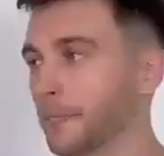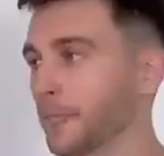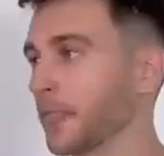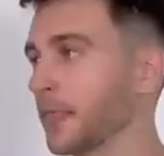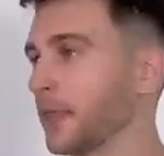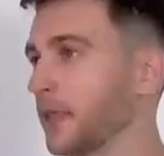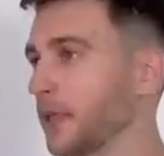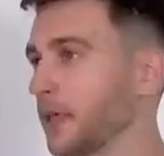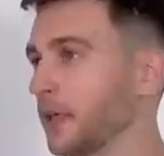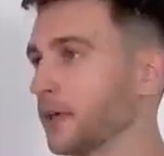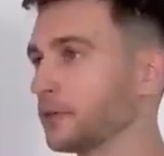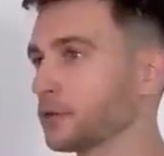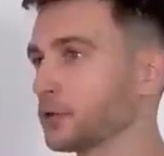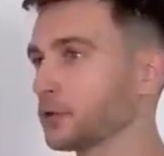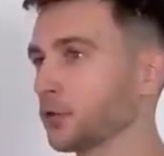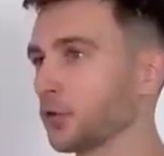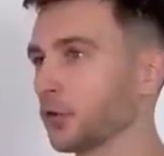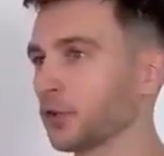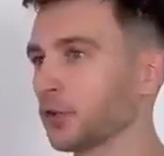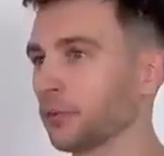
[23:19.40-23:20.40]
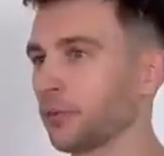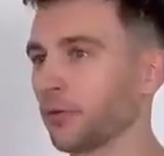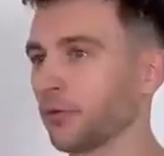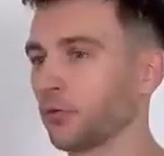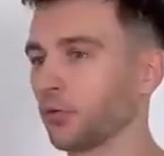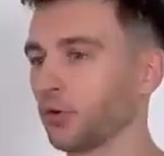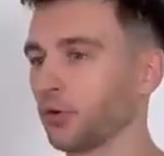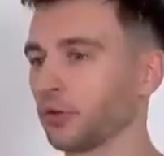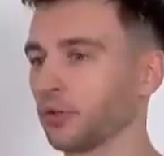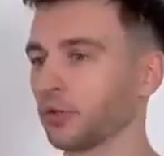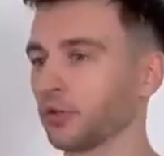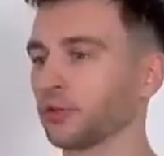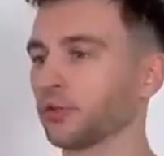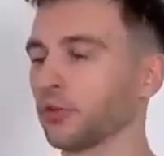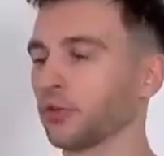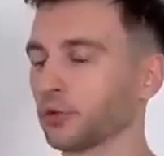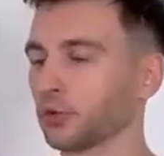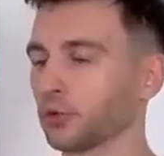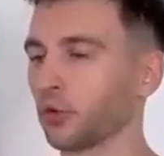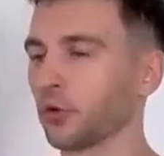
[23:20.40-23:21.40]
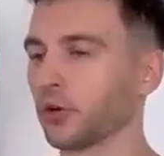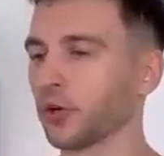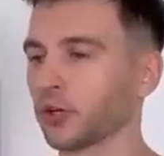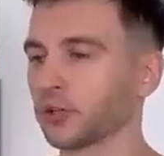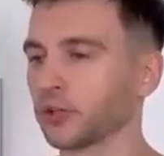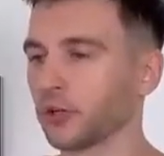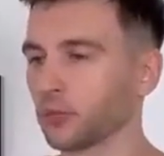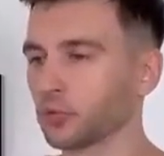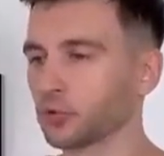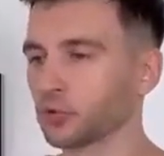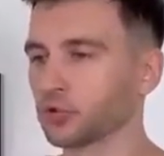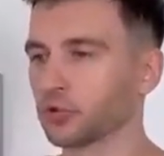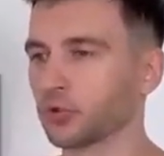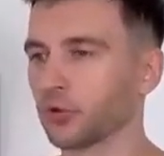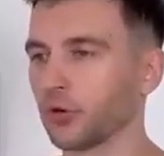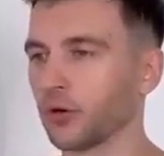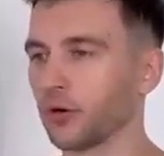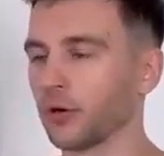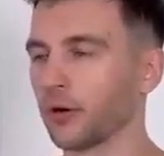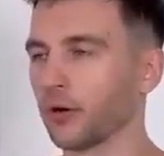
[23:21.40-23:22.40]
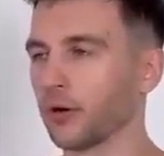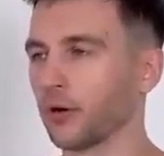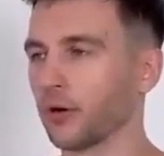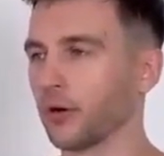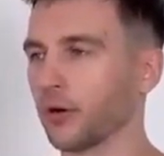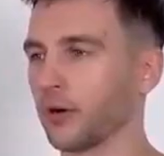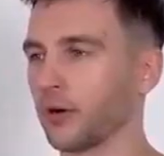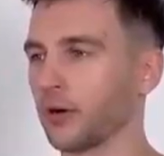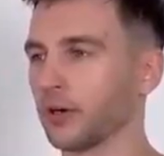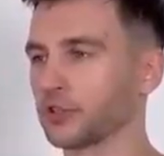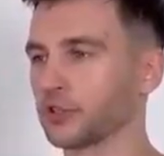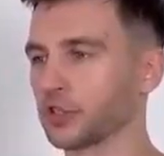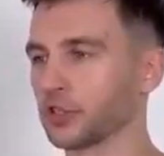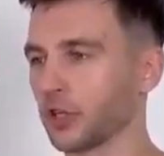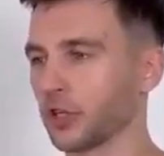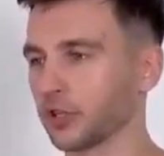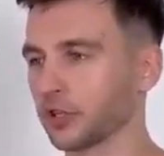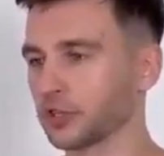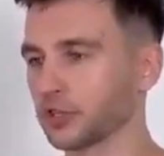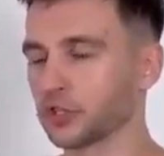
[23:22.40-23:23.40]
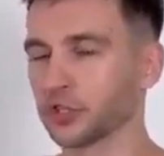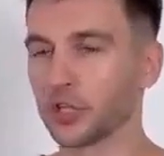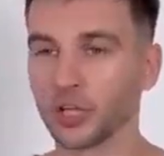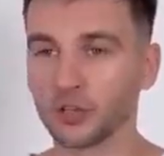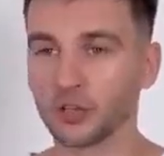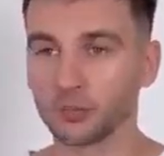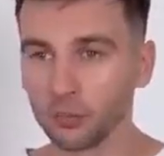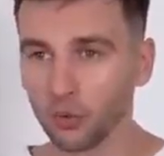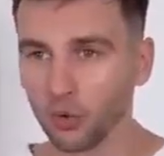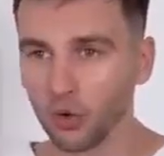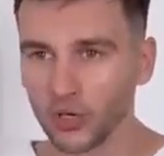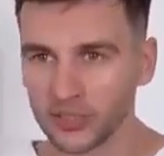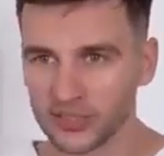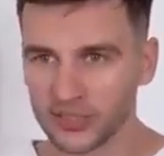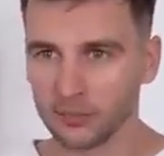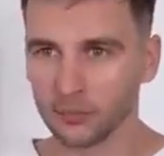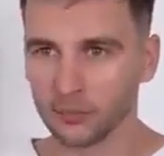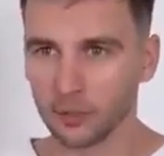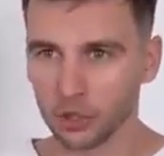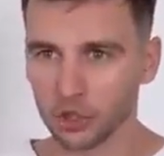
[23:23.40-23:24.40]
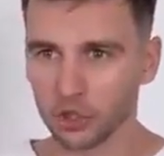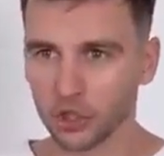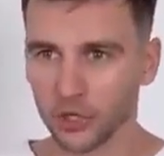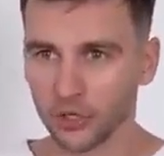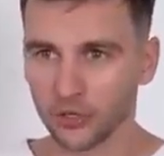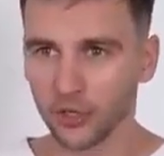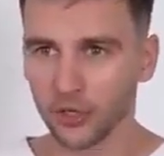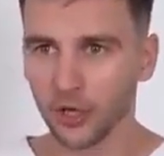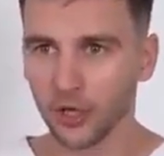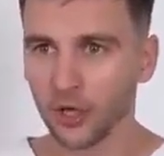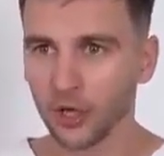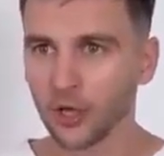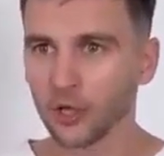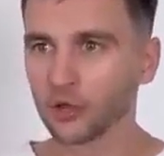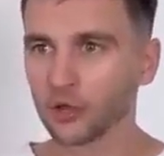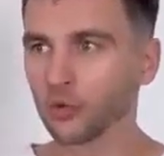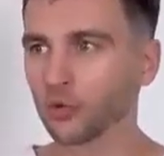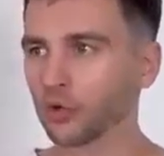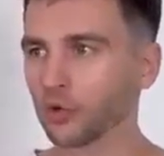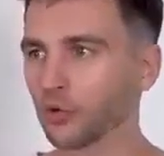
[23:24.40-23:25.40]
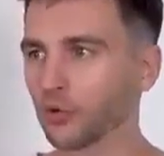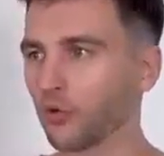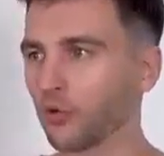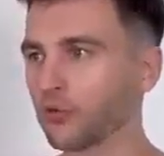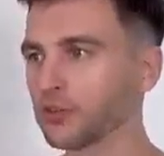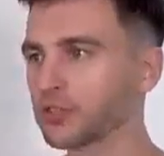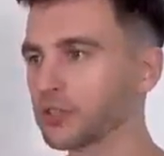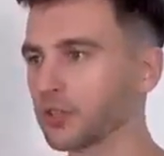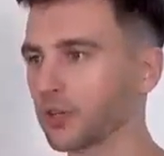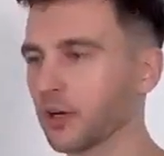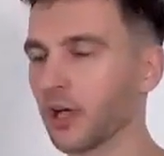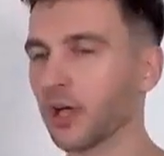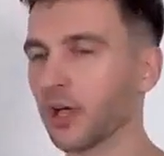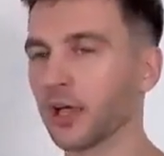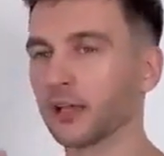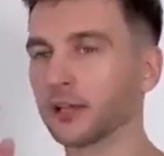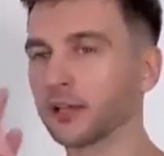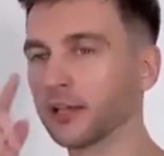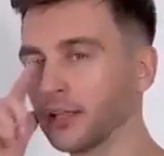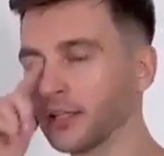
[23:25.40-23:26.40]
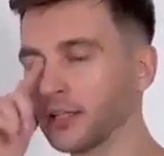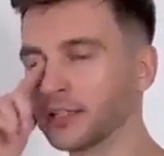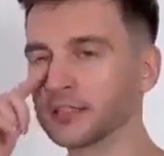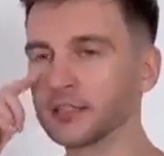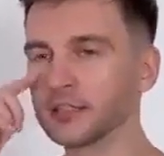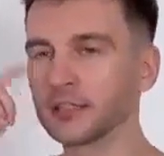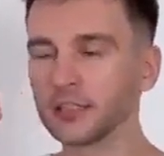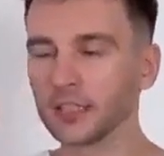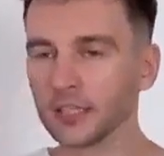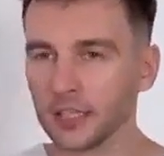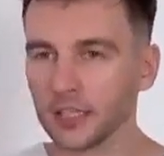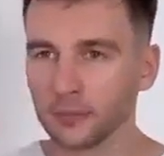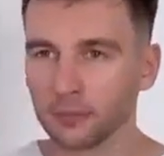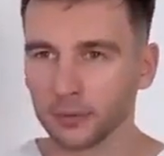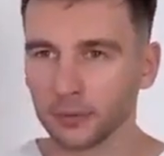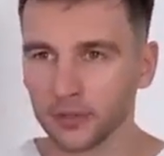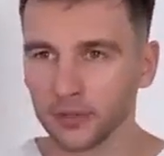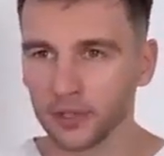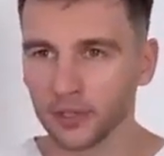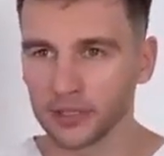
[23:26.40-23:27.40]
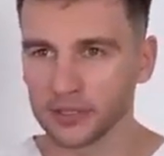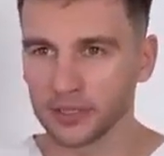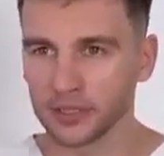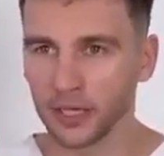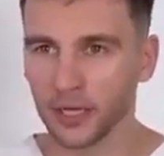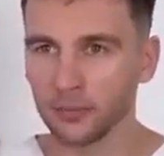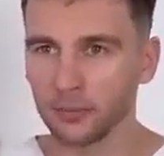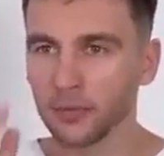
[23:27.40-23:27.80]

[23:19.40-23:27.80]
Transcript: And all of this leads not only to the fact that a person starts to think poorly, but they also get dark circles under their eyes.